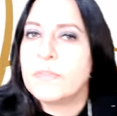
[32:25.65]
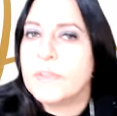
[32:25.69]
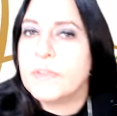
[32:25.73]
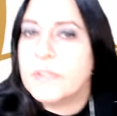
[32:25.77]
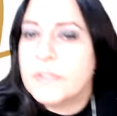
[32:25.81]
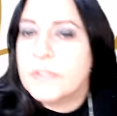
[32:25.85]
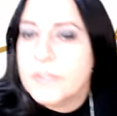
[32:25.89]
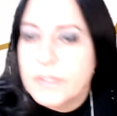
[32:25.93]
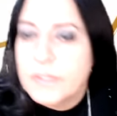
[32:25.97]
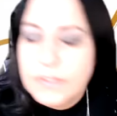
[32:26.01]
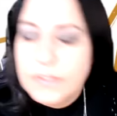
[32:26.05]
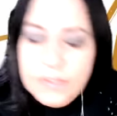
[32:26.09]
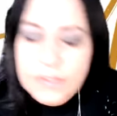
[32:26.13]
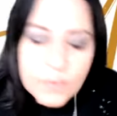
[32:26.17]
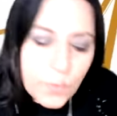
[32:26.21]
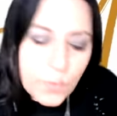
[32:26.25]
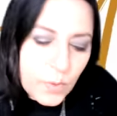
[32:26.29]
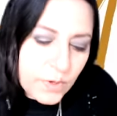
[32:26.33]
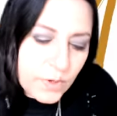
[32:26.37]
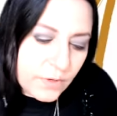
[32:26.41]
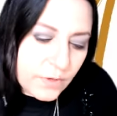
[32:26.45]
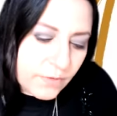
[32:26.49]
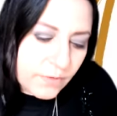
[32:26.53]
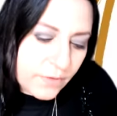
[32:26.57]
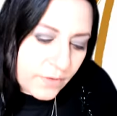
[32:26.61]
It's a
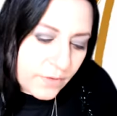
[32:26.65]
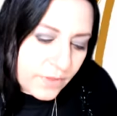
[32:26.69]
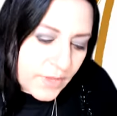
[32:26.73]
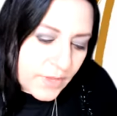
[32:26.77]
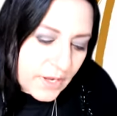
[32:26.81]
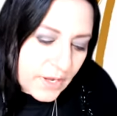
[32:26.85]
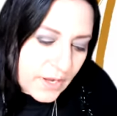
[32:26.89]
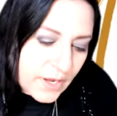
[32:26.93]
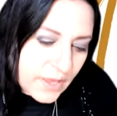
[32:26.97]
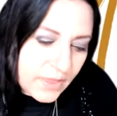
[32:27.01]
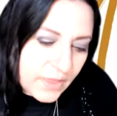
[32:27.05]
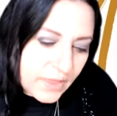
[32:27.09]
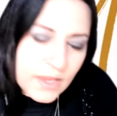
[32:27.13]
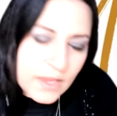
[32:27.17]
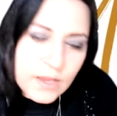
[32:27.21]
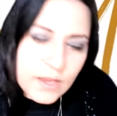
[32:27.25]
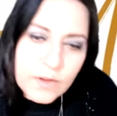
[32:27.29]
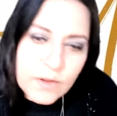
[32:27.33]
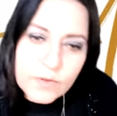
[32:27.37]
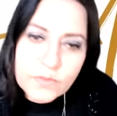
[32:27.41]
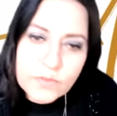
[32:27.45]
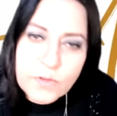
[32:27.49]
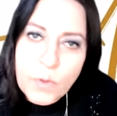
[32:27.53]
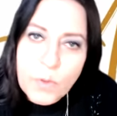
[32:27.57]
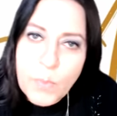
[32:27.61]
wonderful thing. I thank
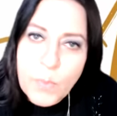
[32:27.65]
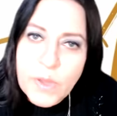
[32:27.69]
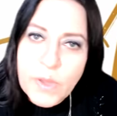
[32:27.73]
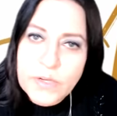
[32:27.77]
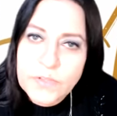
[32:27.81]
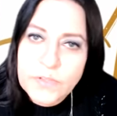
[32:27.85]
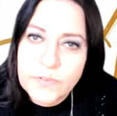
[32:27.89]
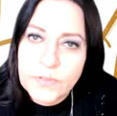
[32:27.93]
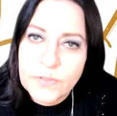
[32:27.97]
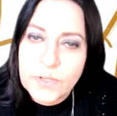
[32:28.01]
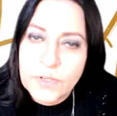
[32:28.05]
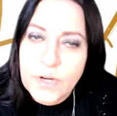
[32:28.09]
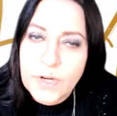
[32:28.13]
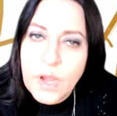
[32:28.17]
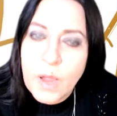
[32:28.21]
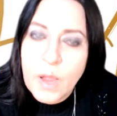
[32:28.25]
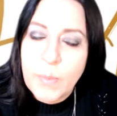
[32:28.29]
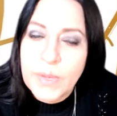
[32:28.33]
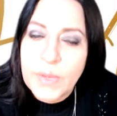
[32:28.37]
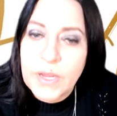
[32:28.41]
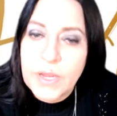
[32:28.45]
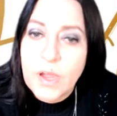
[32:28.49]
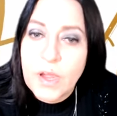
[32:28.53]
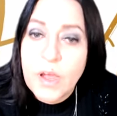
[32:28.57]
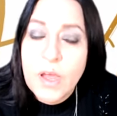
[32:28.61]
you so much for
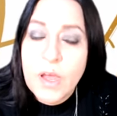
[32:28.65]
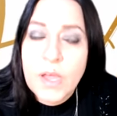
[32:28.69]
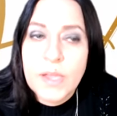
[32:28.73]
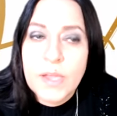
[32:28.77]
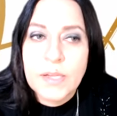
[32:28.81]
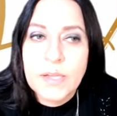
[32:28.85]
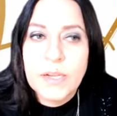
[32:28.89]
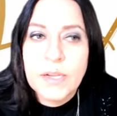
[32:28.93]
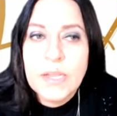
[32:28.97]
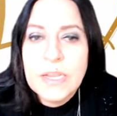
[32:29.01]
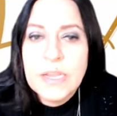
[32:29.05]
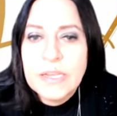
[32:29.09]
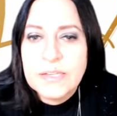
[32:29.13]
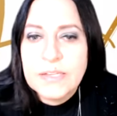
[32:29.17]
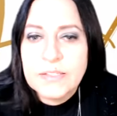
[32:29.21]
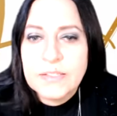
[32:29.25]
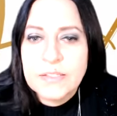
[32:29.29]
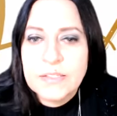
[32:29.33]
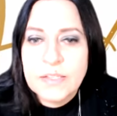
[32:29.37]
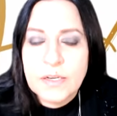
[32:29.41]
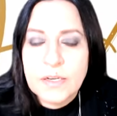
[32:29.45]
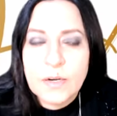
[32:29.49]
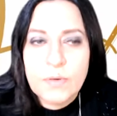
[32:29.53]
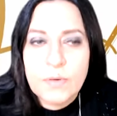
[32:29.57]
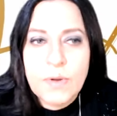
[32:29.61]
coming on.
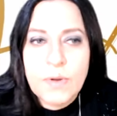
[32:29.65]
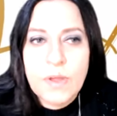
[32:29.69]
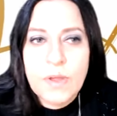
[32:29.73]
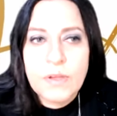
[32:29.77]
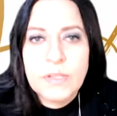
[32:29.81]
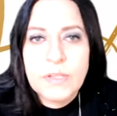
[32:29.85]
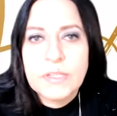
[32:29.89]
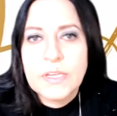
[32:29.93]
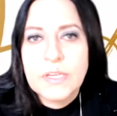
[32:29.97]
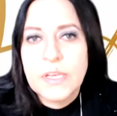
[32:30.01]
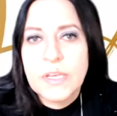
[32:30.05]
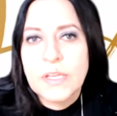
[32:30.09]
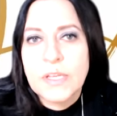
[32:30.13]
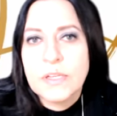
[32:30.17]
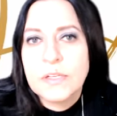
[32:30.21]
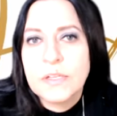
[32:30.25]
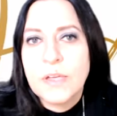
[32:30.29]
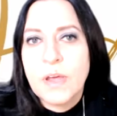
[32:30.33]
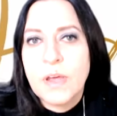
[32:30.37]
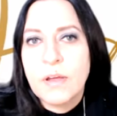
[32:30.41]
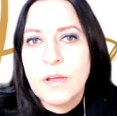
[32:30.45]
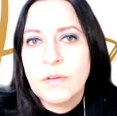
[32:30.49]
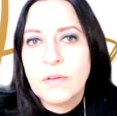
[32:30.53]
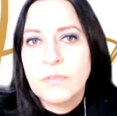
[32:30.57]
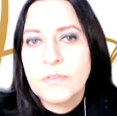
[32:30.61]
Stick around at the end
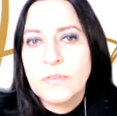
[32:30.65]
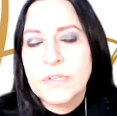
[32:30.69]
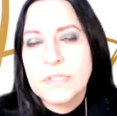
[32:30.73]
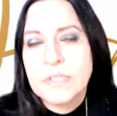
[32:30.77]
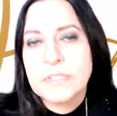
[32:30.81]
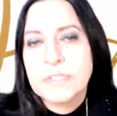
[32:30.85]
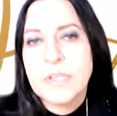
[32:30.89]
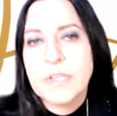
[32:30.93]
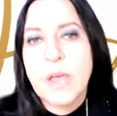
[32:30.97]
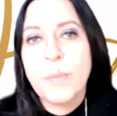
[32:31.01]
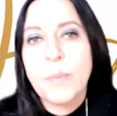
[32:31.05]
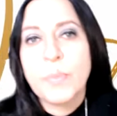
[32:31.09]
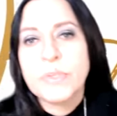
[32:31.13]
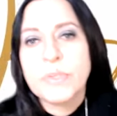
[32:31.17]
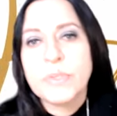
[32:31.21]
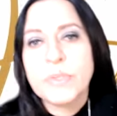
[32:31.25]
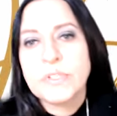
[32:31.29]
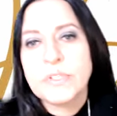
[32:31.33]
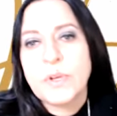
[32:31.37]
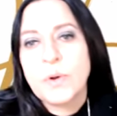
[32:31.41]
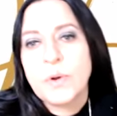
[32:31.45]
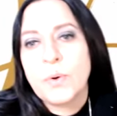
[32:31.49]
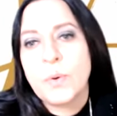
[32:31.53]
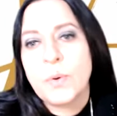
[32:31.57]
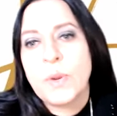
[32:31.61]
of this
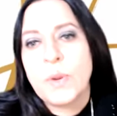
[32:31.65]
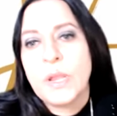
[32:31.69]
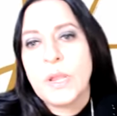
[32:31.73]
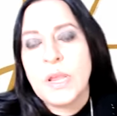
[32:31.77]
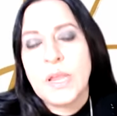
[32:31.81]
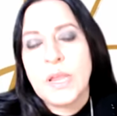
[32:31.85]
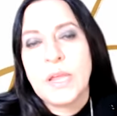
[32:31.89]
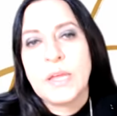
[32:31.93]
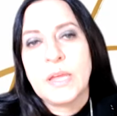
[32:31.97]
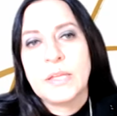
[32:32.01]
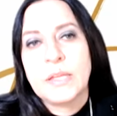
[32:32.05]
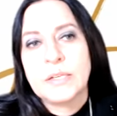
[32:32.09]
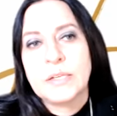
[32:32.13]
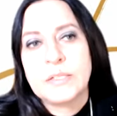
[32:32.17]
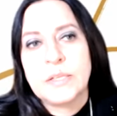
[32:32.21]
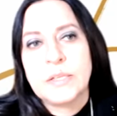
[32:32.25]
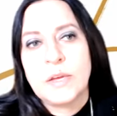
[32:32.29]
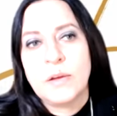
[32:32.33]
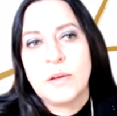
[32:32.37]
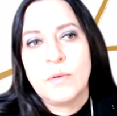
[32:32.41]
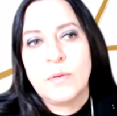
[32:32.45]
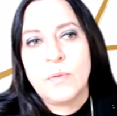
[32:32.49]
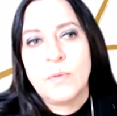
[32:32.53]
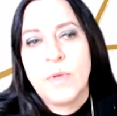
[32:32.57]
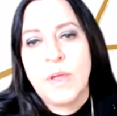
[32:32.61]
episode and
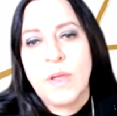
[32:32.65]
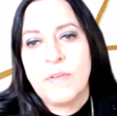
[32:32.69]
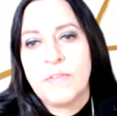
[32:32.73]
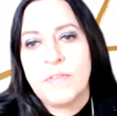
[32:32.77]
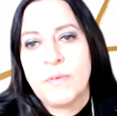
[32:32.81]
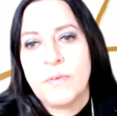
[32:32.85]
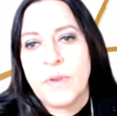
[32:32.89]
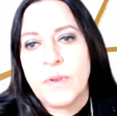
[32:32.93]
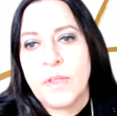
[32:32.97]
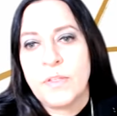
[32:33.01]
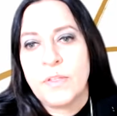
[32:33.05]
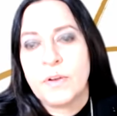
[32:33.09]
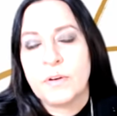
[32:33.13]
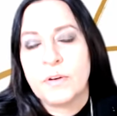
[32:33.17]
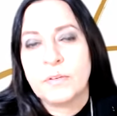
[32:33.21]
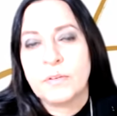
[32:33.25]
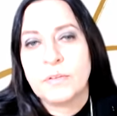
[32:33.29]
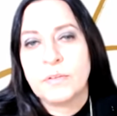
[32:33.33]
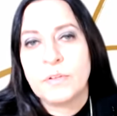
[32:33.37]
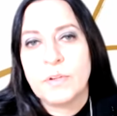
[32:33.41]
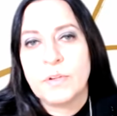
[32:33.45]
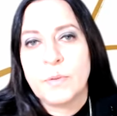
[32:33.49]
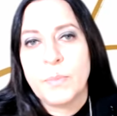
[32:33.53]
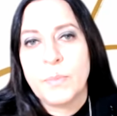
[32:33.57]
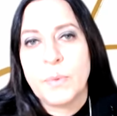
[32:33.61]
we'll have another
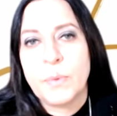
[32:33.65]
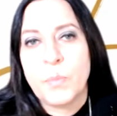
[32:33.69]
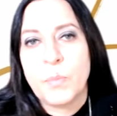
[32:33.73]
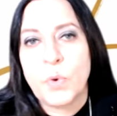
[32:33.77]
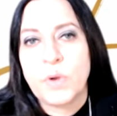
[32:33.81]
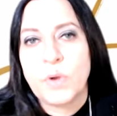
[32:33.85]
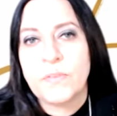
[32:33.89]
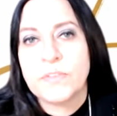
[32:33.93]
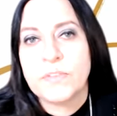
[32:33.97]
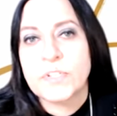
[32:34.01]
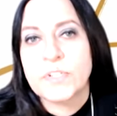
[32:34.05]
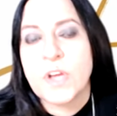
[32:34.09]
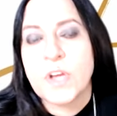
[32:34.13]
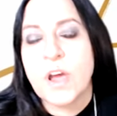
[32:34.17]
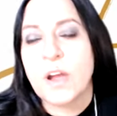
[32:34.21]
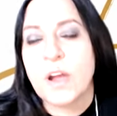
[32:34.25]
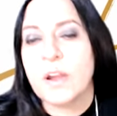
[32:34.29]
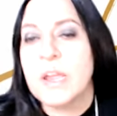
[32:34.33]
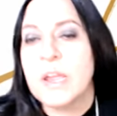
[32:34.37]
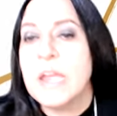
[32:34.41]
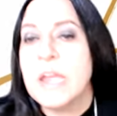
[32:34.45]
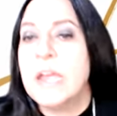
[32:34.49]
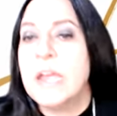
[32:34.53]
little bit more of a talk.